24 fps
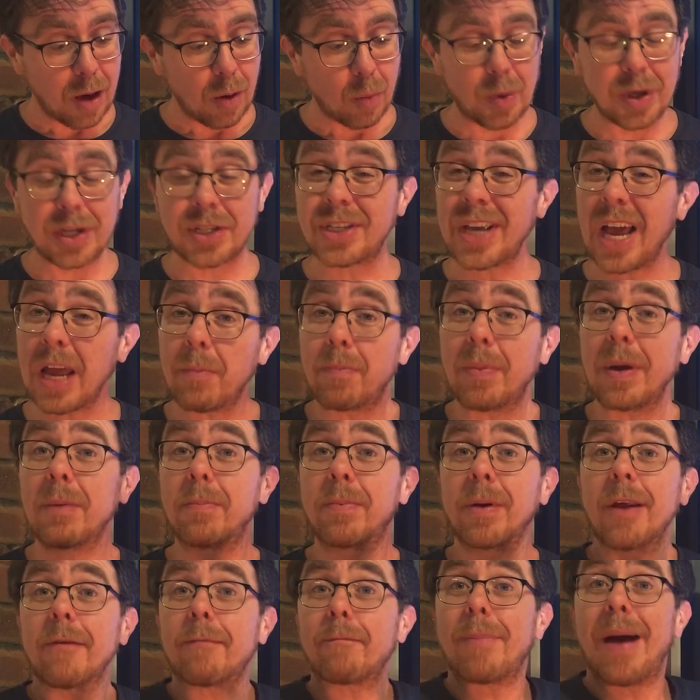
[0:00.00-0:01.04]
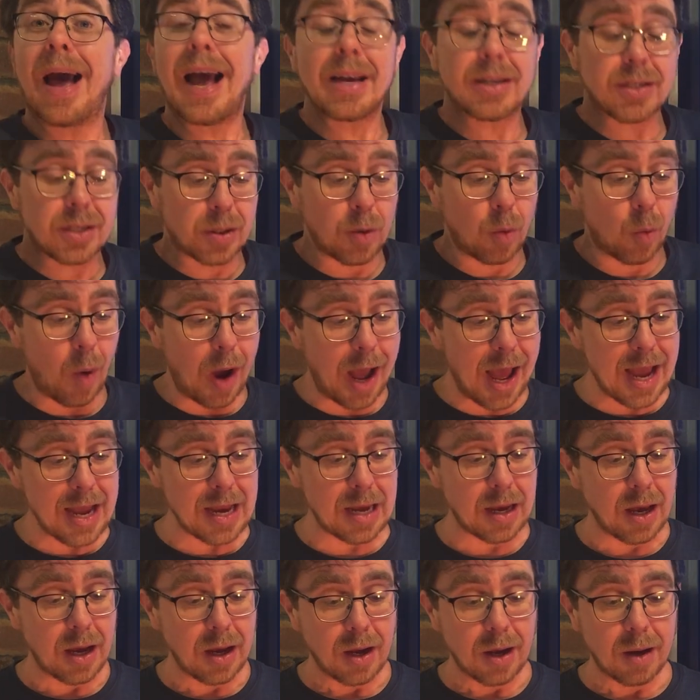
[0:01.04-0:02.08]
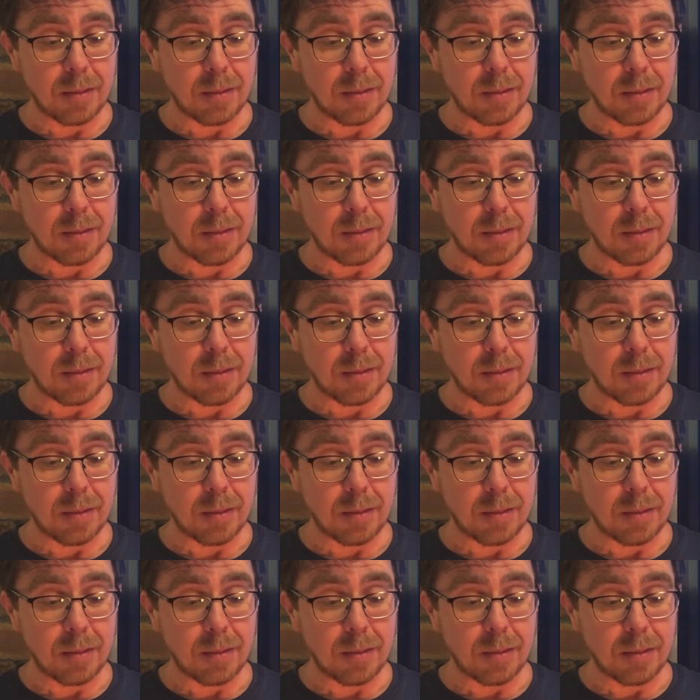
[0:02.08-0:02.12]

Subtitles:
We say people have passed away.